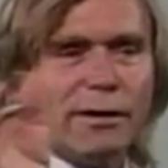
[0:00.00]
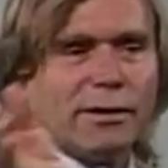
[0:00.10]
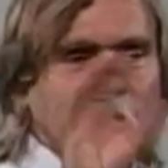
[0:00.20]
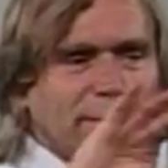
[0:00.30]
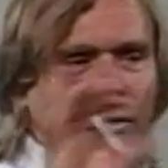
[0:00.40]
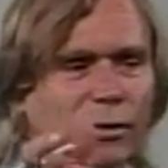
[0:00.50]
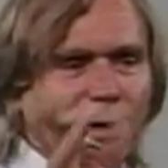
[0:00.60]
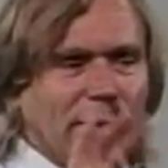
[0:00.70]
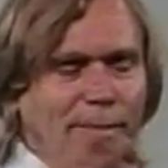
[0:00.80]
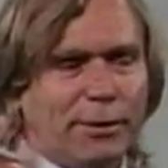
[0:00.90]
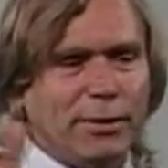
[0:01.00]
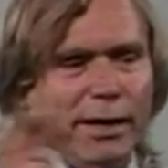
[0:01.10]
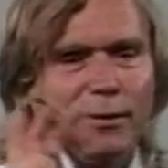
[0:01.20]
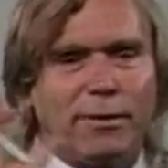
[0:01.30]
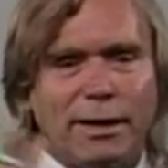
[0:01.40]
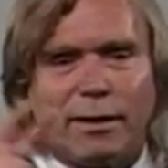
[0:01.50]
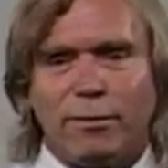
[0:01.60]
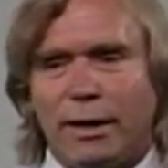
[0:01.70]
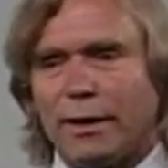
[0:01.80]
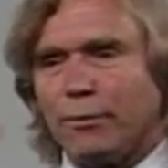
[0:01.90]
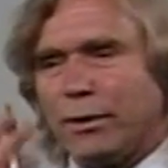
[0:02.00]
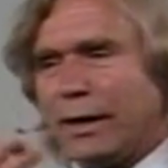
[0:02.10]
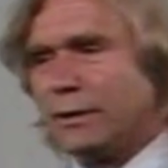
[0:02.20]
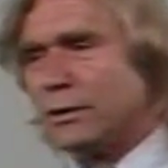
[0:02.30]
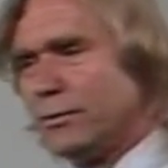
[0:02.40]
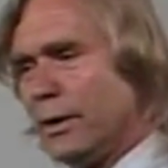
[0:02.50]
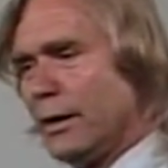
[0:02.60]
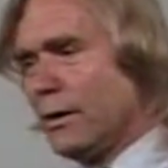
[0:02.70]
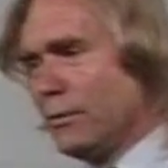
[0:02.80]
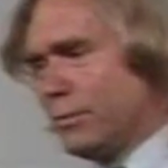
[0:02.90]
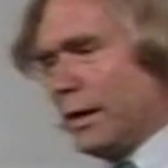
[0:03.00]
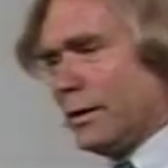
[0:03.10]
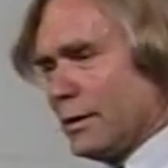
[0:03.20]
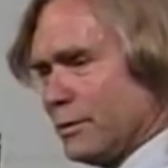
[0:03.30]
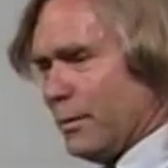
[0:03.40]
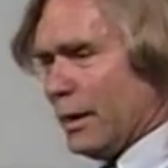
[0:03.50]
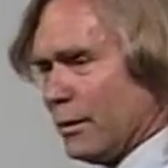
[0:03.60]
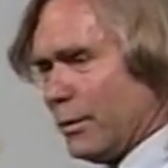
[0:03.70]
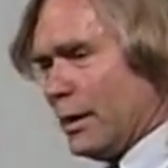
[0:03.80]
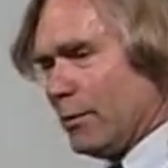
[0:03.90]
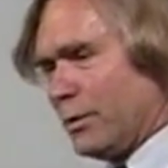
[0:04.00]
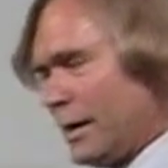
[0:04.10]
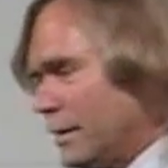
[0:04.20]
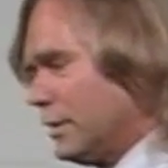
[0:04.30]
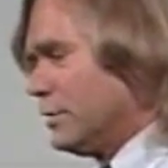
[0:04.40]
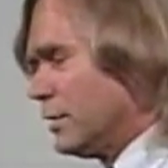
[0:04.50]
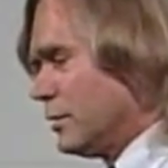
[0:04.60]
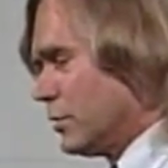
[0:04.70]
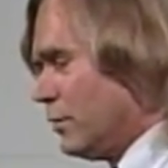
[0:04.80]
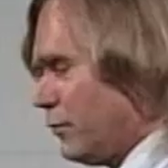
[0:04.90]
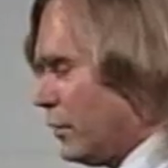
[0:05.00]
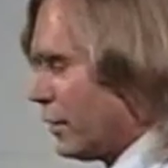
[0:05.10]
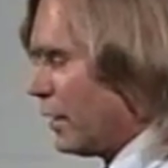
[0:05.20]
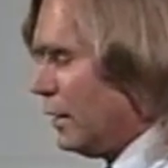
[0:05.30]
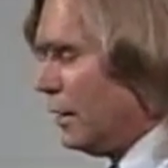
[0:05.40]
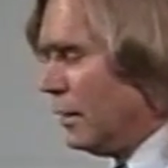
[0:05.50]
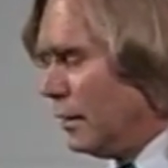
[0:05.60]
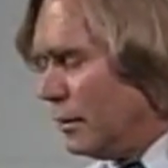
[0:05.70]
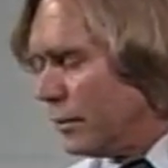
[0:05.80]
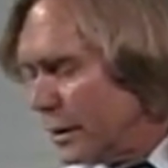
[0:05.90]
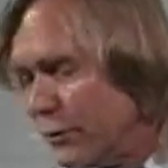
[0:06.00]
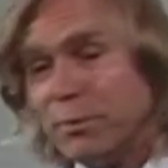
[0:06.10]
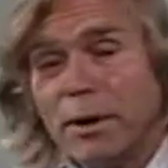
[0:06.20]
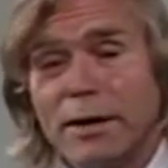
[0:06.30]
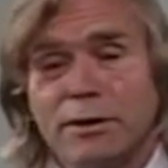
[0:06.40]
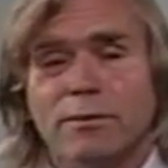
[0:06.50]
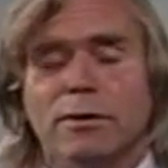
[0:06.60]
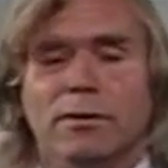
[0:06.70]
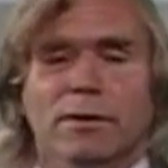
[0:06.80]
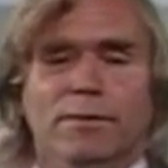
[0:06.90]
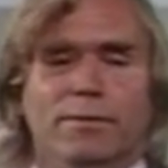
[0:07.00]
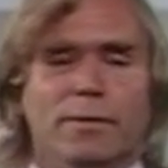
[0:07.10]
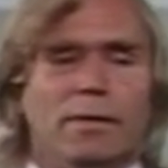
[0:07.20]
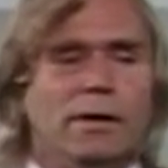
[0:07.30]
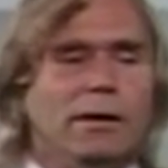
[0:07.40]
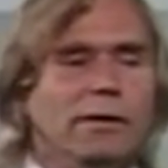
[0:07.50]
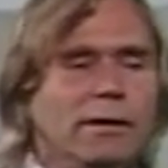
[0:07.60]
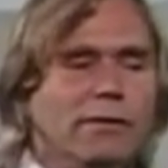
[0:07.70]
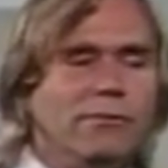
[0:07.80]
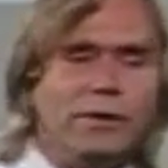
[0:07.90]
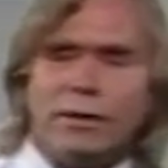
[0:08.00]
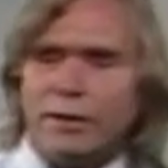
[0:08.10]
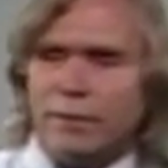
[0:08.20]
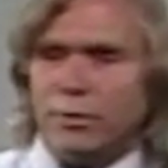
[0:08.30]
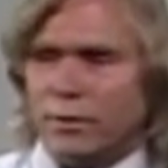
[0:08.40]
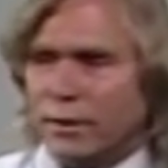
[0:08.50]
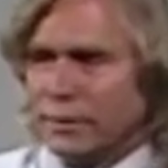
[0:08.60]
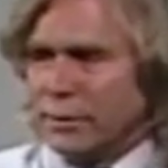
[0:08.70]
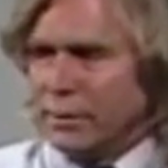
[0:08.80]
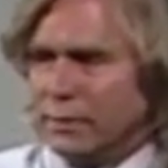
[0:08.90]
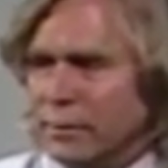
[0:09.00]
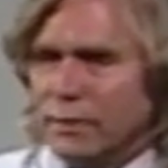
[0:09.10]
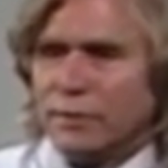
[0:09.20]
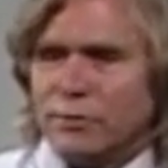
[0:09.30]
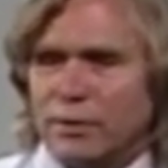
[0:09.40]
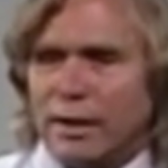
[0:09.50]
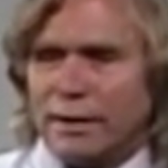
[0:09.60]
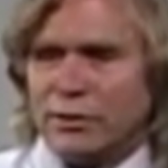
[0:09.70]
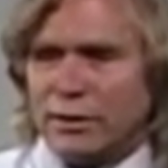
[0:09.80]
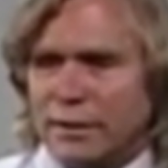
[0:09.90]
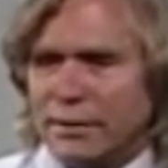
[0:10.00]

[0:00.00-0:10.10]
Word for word: You keep them going up and back. Model, model, practice, model, practice, model, model, practice, and so forth. Whenever possible, very important strategy and